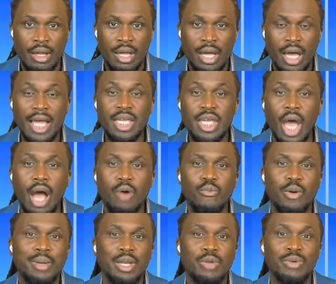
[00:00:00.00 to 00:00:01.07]
a young
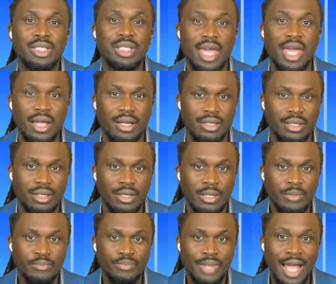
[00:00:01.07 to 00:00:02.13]
woman was killed
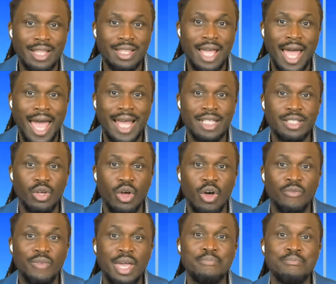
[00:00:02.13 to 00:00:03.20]
at the hands
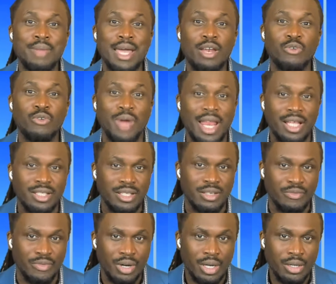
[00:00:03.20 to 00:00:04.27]
of a male relative
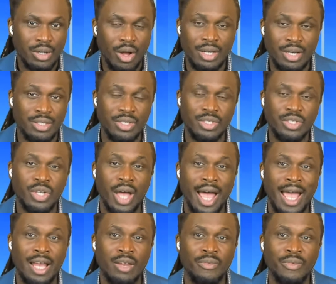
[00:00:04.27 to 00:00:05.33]
on the sister
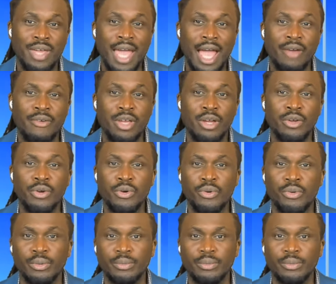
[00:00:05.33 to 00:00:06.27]
isle of Carriacou.